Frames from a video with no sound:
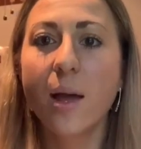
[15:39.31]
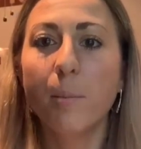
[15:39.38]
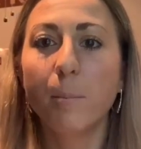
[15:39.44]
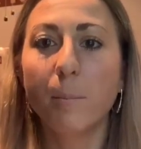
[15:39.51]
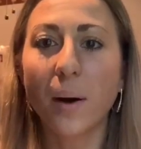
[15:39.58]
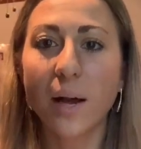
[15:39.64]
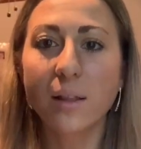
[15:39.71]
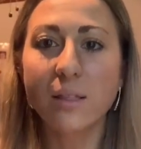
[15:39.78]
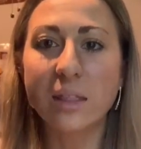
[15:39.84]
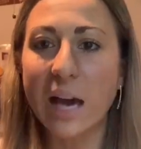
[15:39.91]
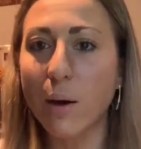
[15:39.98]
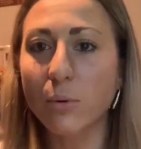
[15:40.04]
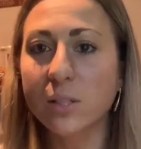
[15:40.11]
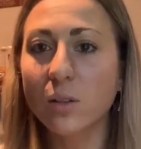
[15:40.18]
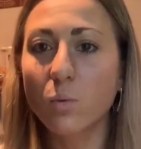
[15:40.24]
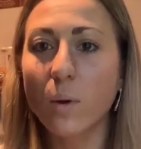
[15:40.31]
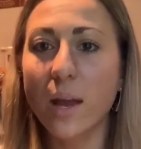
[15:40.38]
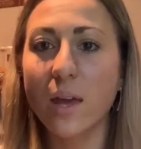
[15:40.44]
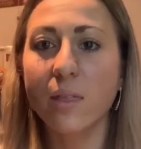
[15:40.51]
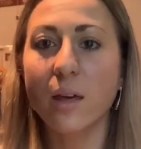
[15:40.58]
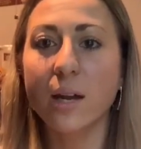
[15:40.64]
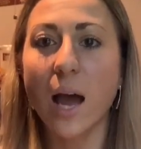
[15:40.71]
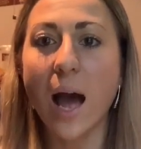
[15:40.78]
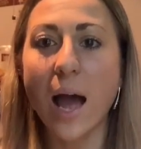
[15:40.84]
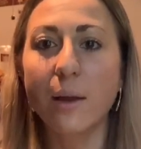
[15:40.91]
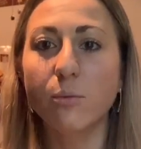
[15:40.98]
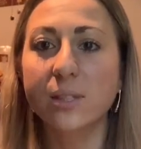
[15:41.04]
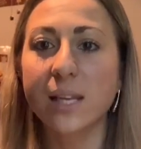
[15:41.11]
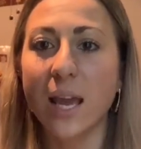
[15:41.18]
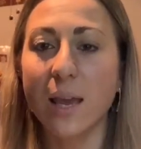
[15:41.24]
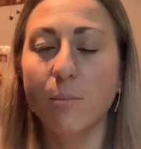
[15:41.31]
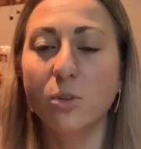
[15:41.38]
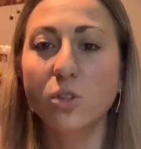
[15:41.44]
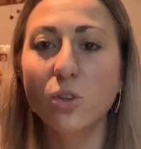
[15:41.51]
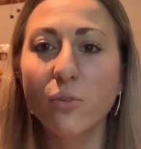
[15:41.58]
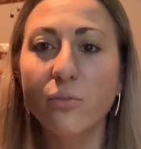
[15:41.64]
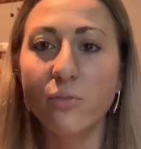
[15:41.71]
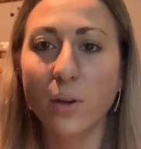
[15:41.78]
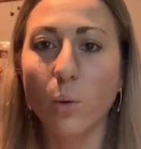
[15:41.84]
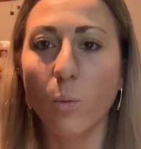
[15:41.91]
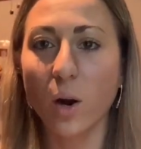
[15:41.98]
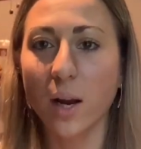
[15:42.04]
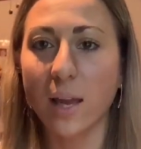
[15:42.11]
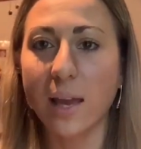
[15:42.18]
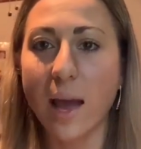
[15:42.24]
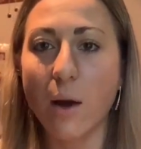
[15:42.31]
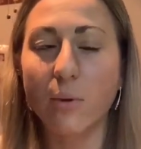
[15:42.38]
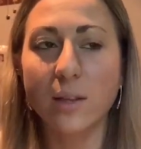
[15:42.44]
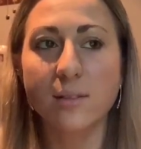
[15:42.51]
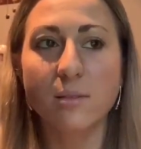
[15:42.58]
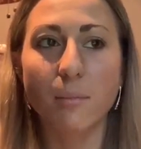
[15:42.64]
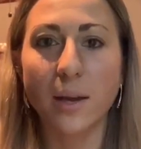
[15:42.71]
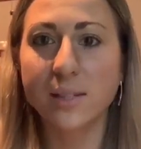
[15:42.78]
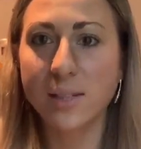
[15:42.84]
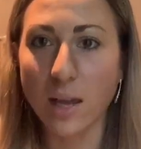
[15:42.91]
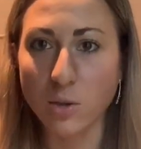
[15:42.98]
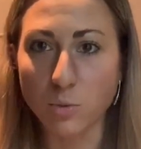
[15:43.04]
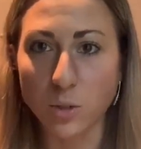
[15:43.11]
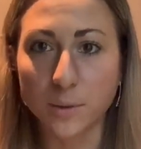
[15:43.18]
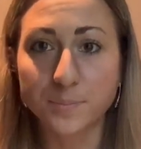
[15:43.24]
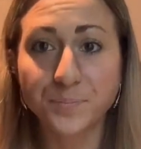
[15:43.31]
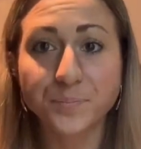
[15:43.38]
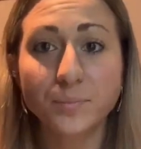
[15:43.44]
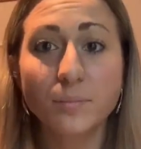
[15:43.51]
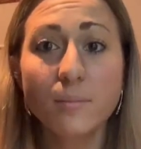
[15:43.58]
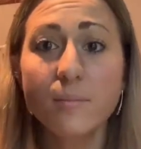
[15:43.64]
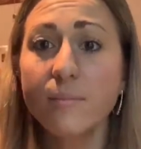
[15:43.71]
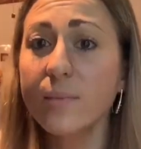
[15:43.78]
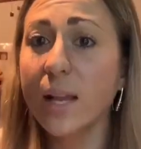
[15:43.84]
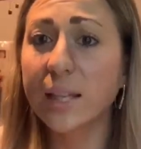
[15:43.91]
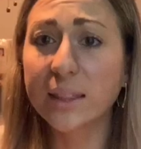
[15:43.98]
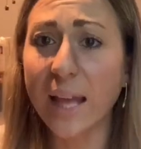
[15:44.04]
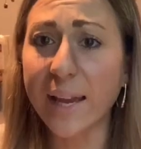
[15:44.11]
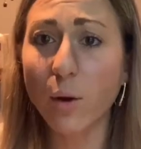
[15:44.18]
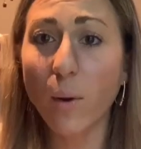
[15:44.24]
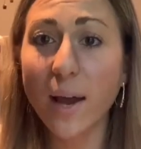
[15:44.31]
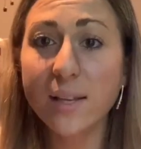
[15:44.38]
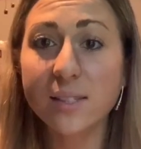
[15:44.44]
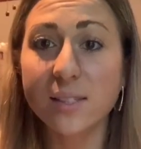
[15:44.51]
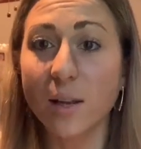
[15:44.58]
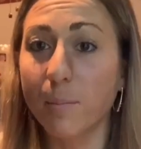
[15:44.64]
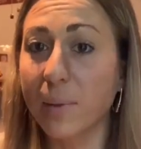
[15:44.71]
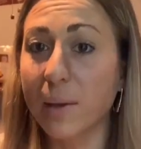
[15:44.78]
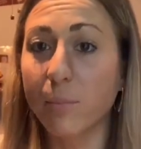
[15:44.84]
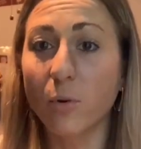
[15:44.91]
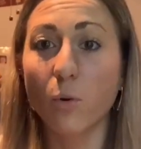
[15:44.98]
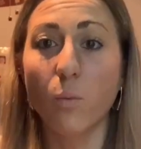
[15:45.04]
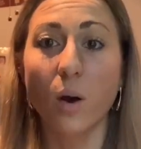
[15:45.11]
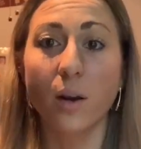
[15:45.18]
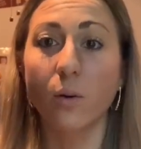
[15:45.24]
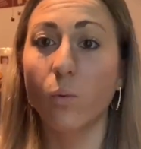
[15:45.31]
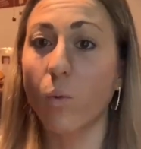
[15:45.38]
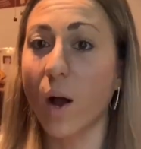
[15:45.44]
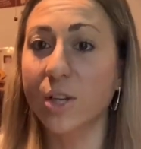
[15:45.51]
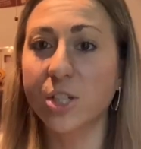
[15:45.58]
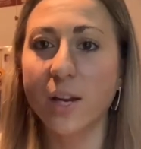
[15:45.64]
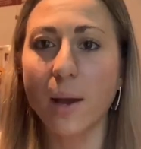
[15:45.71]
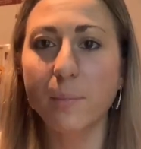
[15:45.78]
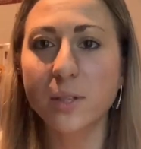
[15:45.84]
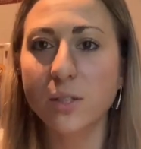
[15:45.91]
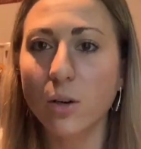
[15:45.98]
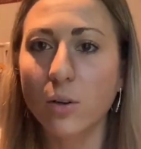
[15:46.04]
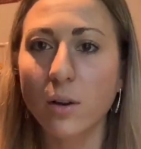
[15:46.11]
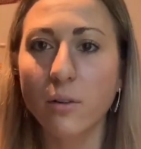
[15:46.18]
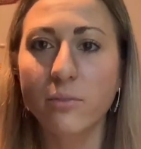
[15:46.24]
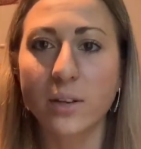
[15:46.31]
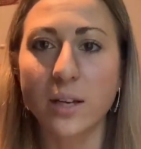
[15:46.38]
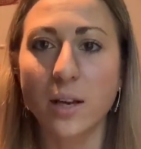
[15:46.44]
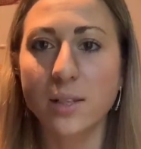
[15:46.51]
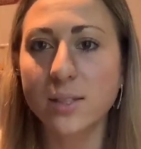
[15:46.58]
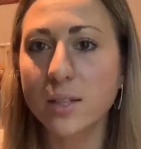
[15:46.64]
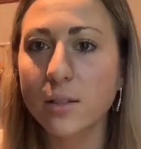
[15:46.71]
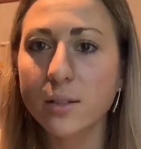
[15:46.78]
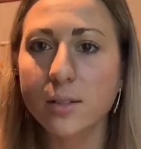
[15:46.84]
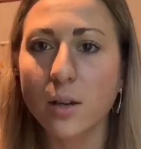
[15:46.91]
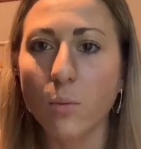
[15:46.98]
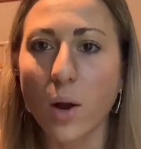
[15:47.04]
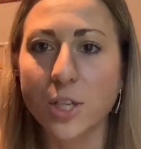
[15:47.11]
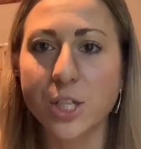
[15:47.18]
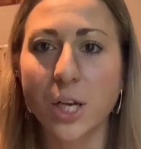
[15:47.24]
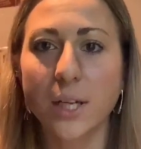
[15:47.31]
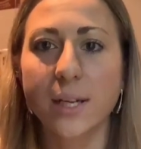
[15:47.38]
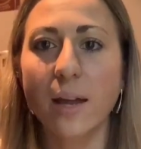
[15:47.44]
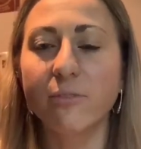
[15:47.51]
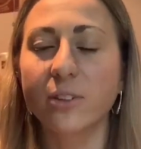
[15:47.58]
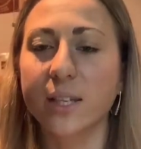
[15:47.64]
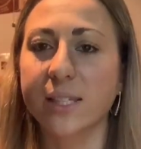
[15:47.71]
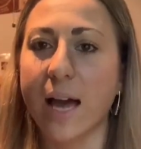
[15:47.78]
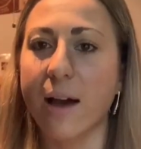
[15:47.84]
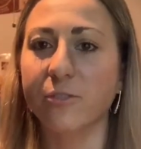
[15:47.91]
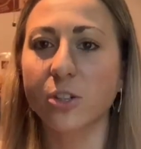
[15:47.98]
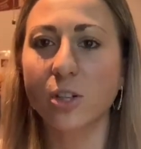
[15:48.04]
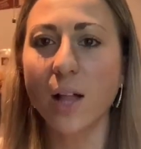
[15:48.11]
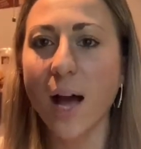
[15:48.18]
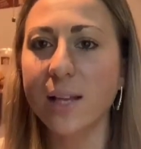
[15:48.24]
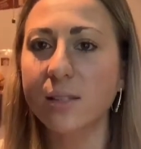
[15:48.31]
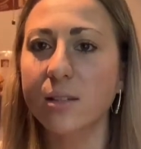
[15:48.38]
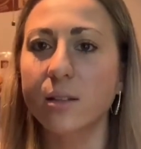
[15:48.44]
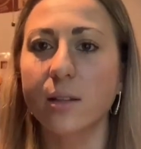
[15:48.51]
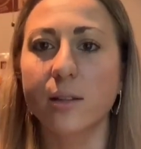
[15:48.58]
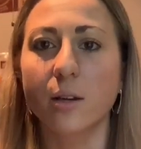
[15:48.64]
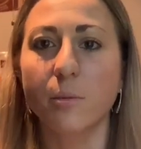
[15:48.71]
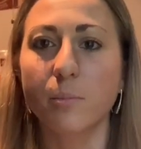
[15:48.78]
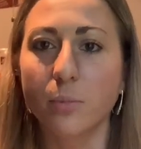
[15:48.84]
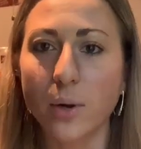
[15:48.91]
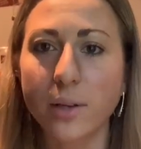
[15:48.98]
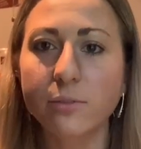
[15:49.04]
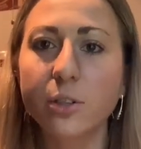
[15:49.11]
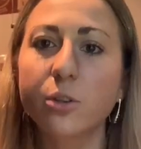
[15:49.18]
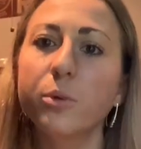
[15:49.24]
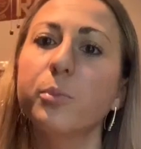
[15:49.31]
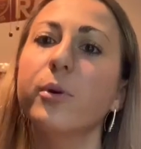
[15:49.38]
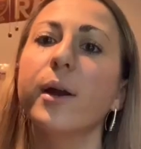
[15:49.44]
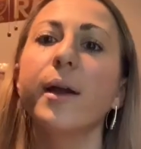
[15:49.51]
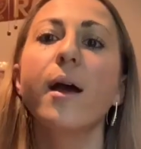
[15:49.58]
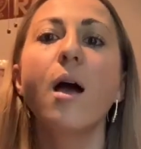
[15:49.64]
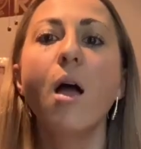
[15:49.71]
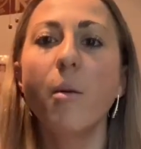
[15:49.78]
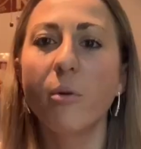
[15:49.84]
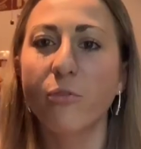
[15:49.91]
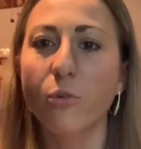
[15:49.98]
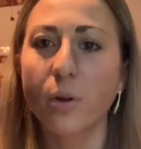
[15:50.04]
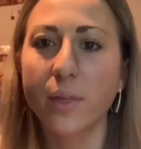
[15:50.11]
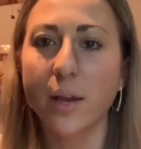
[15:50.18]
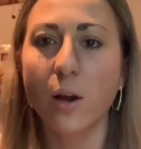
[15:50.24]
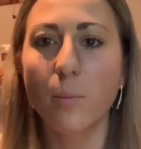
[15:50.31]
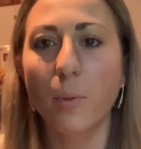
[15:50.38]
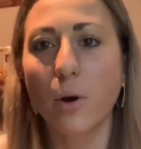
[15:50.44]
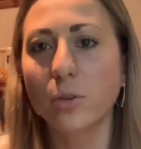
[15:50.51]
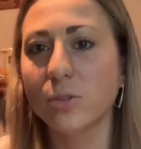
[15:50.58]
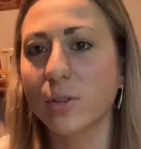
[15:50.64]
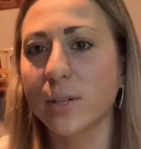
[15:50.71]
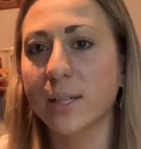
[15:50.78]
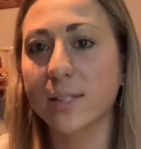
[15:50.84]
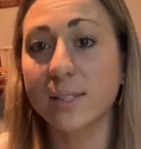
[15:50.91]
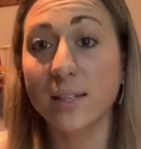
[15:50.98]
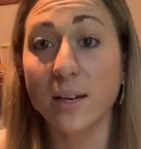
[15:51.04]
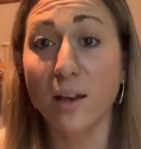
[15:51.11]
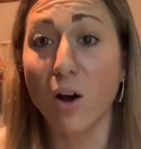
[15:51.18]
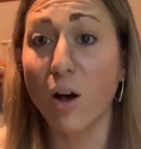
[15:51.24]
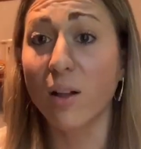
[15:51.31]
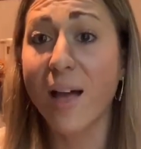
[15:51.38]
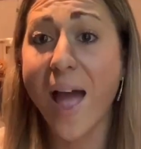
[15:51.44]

But that was a way that I was able to fit working out into my schedule. Likewise, some people want to watch an episode of a series they're watching on Netflix after class to let their brain recuperate before they go post-read in study hall.